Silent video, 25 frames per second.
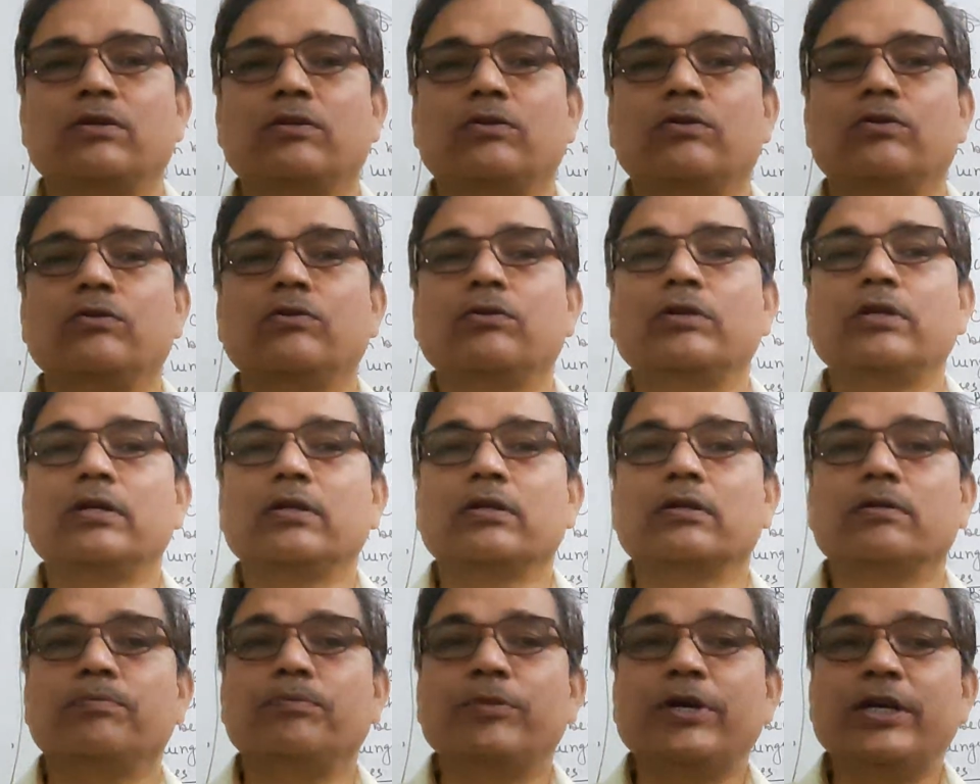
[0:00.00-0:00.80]

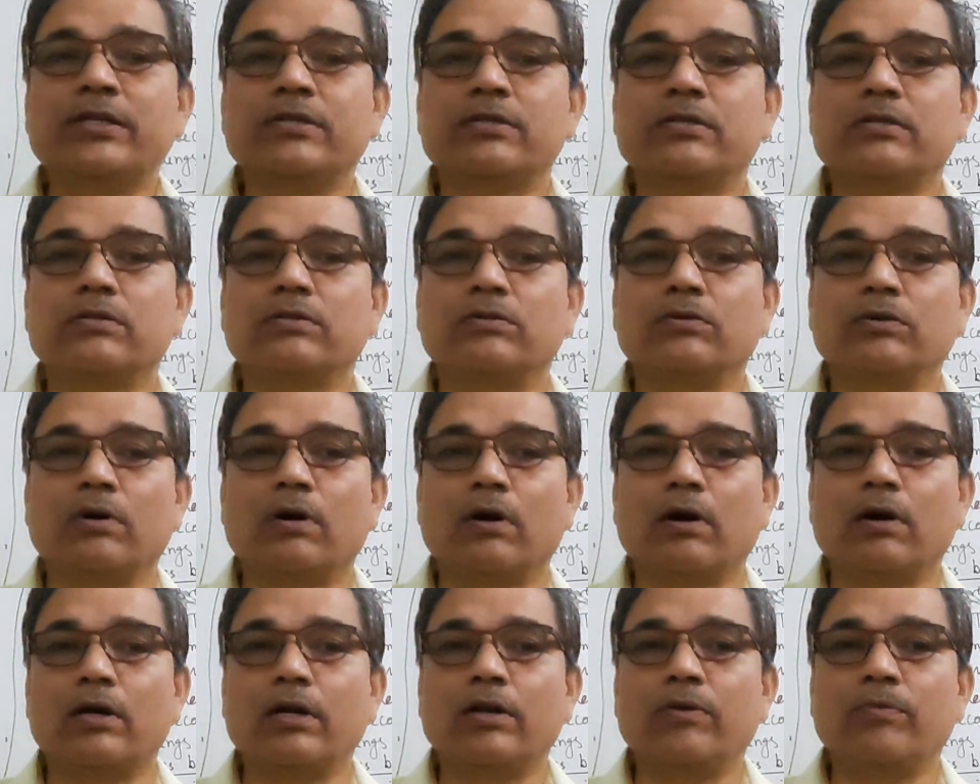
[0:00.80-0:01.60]
during means
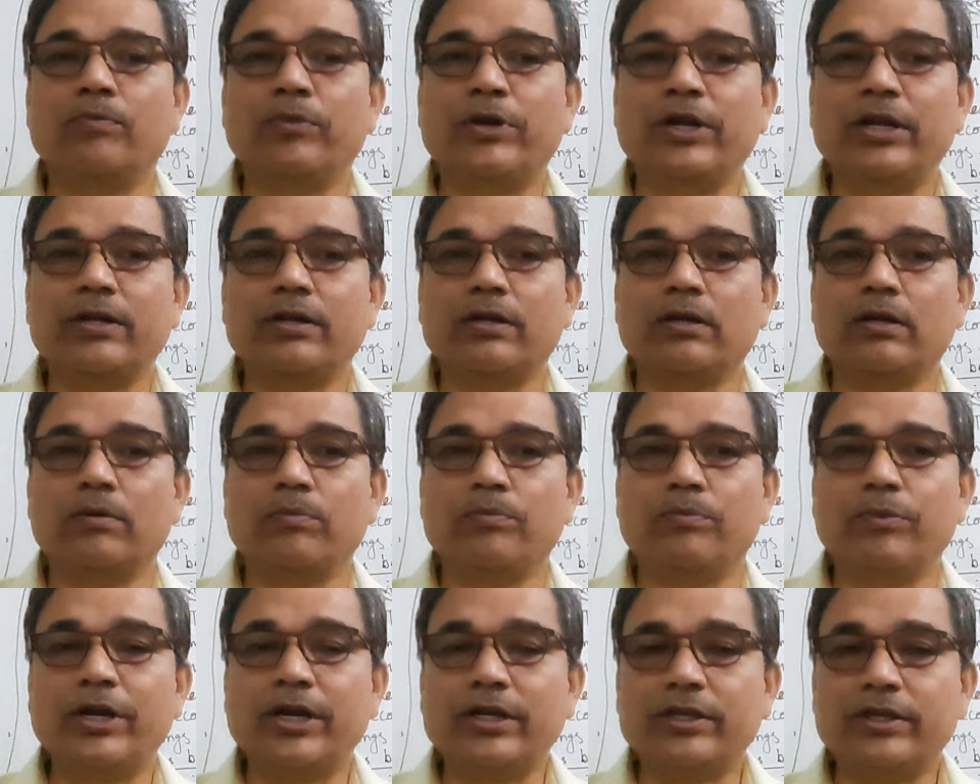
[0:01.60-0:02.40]

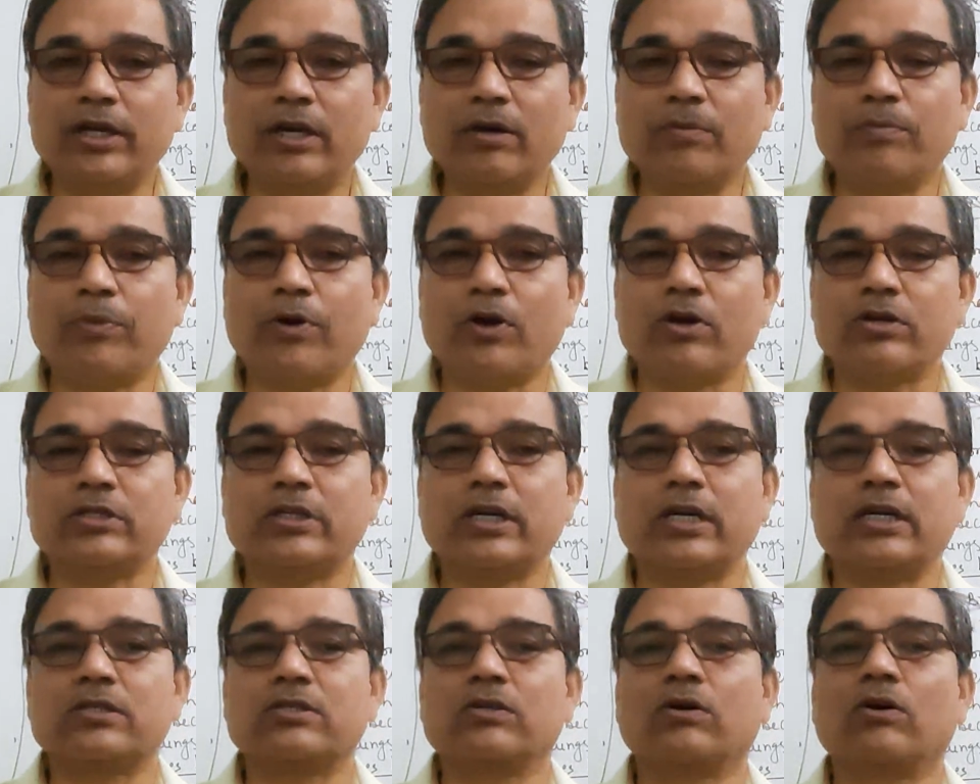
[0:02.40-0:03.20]
in breathing
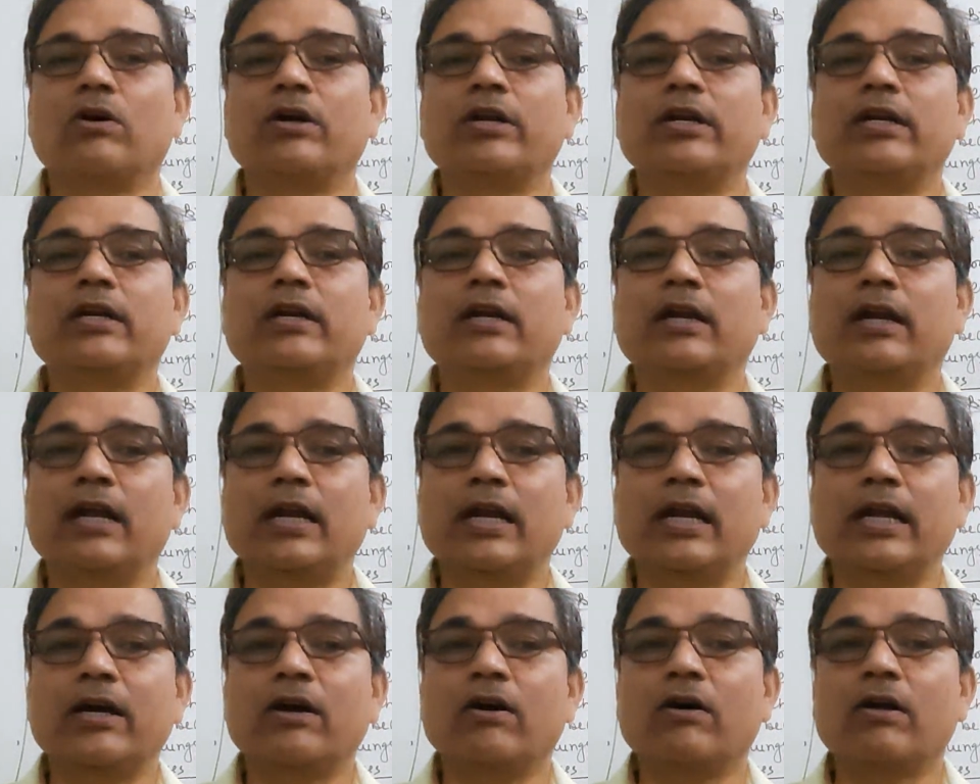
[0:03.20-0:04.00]
process or in
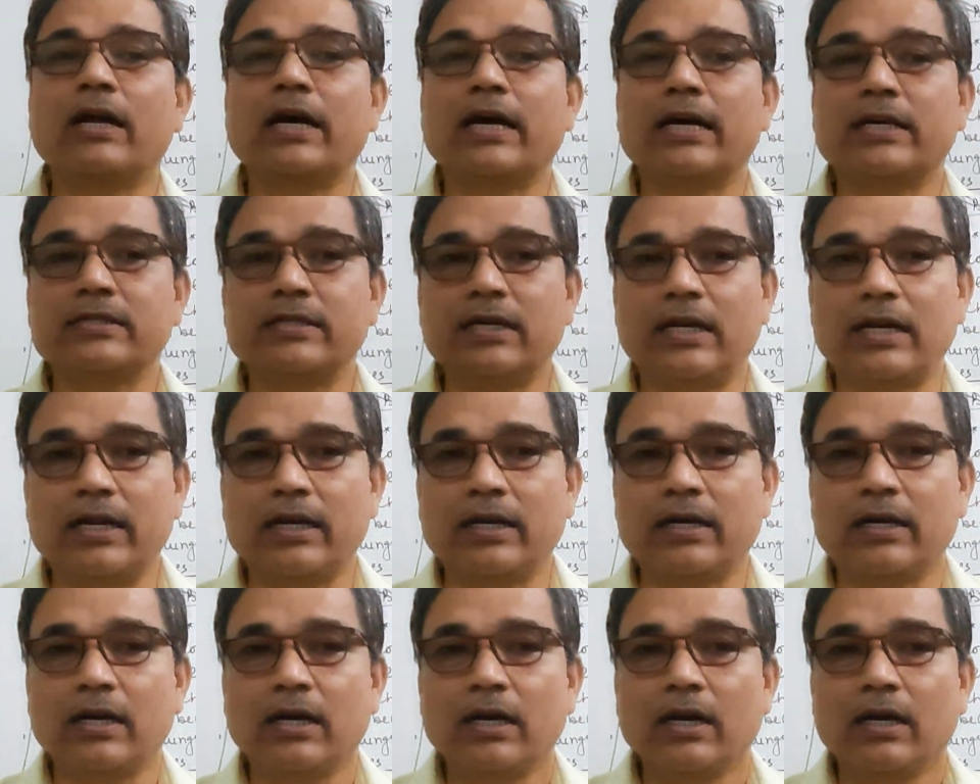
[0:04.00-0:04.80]
inhaling or
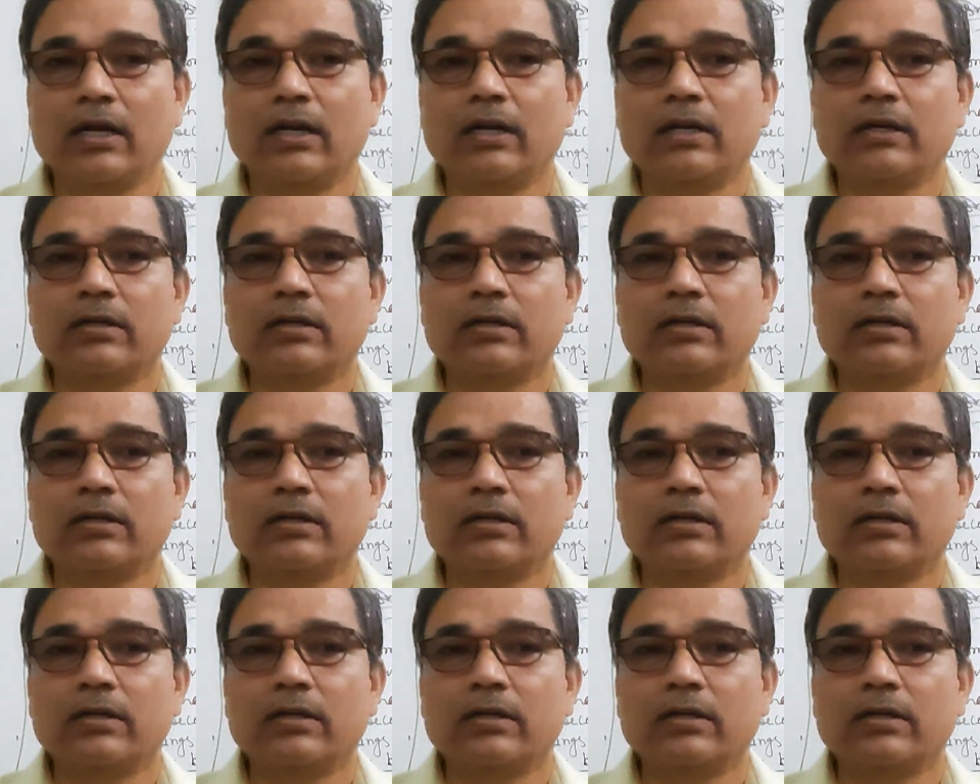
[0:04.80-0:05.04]
exhaling.